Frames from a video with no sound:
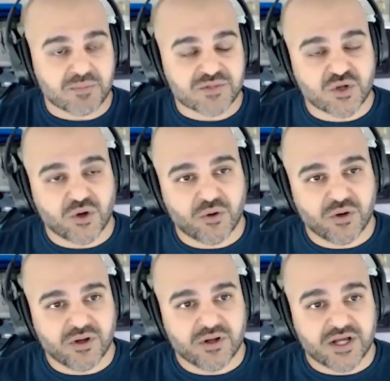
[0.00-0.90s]
So
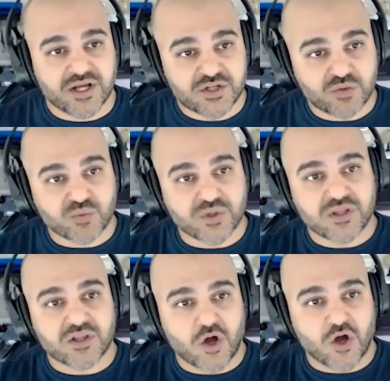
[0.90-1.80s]
it's a really
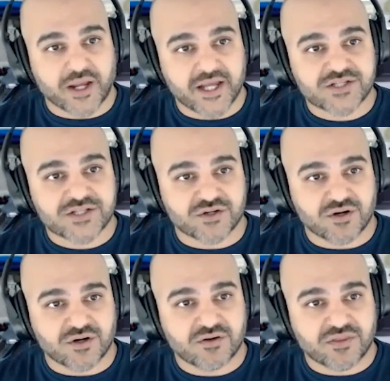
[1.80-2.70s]
long answer